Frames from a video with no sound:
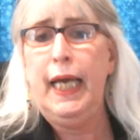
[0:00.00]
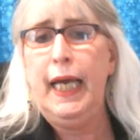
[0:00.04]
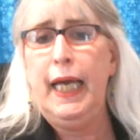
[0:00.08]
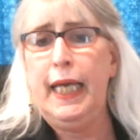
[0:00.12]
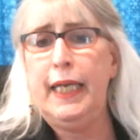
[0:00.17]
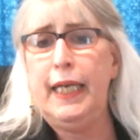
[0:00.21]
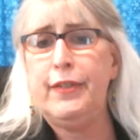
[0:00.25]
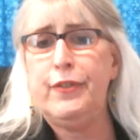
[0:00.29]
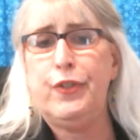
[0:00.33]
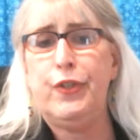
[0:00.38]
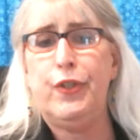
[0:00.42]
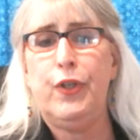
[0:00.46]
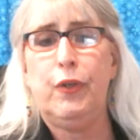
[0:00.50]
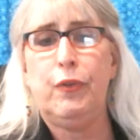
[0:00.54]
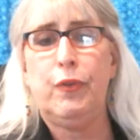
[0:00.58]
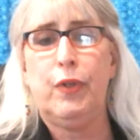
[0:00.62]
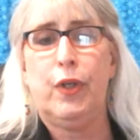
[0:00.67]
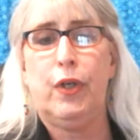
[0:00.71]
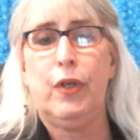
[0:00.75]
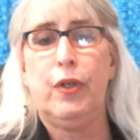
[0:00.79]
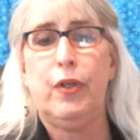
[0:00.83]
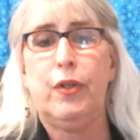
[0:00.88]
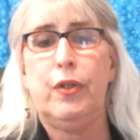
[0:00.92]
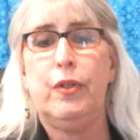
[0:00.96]
and is no
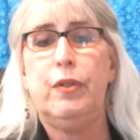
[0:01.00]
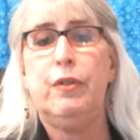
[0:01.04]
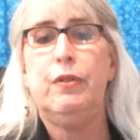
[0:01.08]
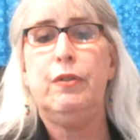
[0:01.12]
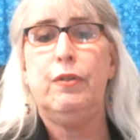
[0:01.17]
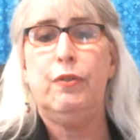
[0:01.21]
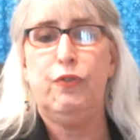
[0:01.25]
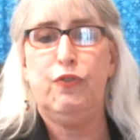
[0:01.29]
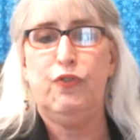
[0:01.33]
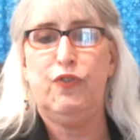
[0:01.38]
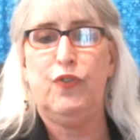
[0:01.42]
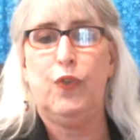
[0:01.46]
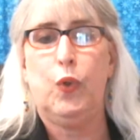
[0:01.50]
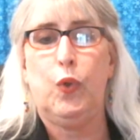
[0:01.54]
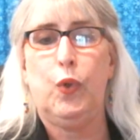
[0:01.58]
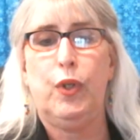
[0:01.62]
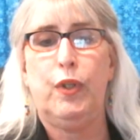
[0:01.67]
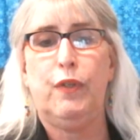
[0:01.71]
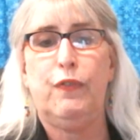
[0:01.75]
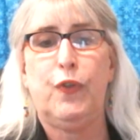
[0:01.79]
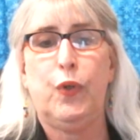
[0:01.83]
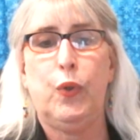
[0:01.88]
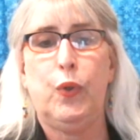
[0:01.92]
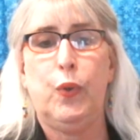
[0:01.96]
longer
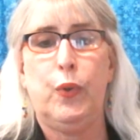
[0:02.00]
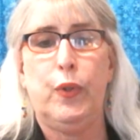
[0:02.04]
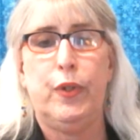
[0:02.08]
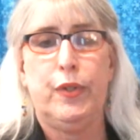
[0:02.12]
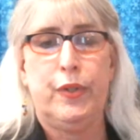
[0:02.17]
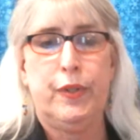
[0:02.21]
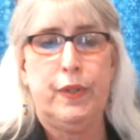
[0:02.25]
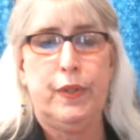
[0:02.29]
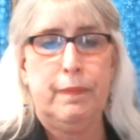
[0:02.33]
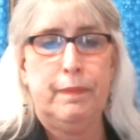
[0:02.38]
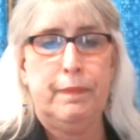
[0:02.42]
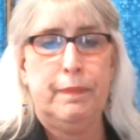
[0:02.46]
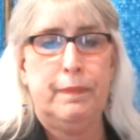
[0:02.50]
void of course.